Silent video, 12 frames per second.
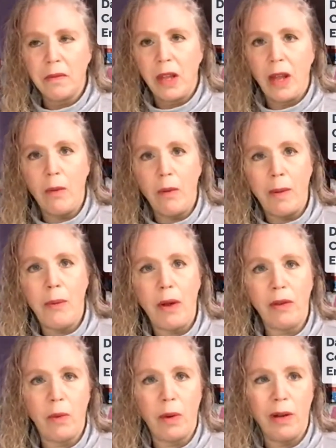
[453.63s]
at what
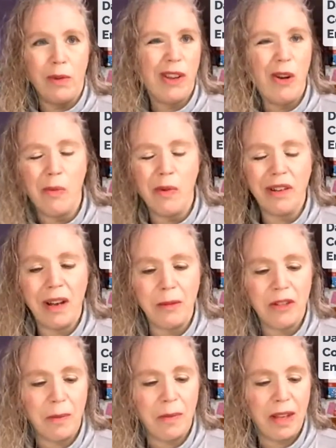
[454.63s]
point when he was home one time or
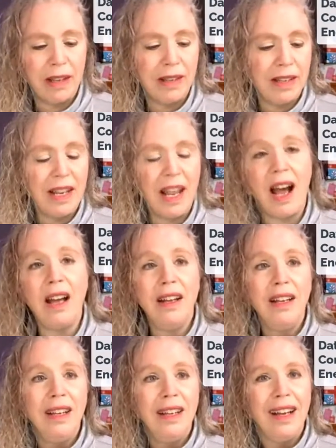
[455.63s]
something. He said, yeah,
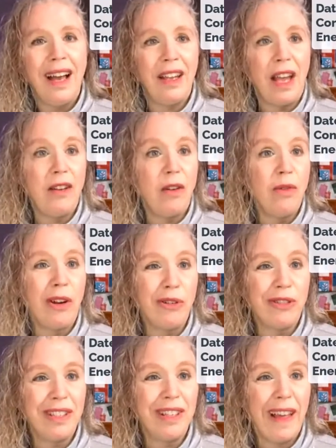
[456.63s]
I don't let her
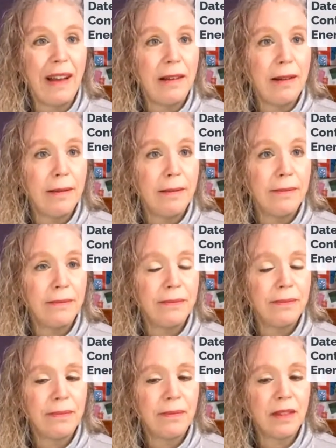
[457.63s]
see that.
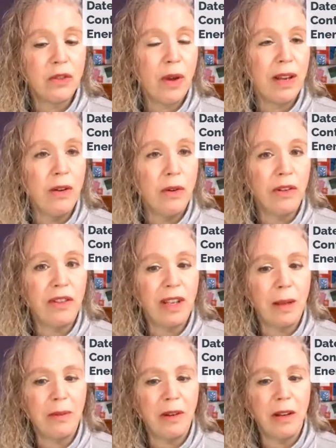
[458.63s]
And so I noticed he
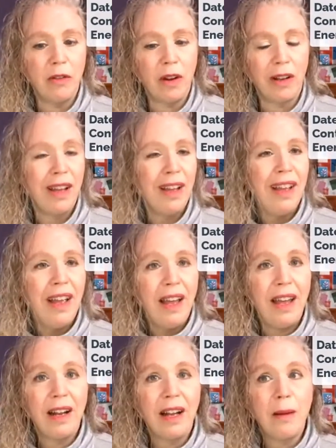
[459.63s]
kept it in the truck.
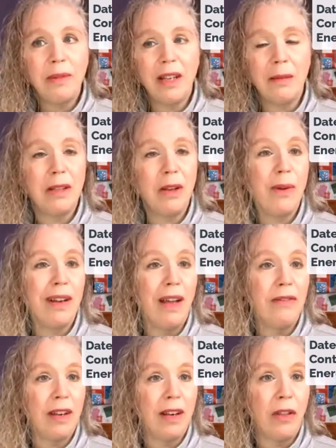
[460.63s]
And a couple times I went and
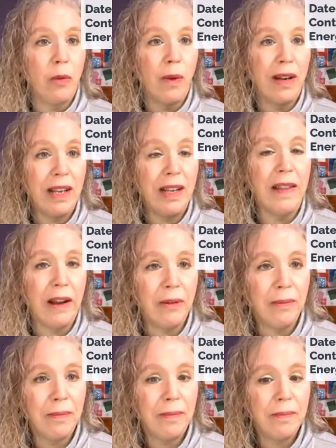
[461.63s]
left another one in
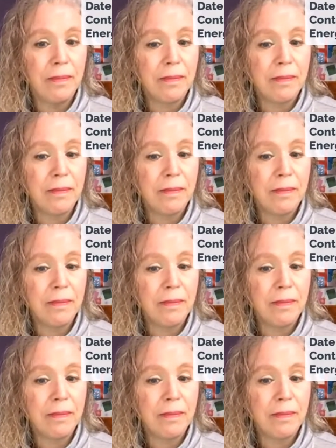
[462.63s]
there.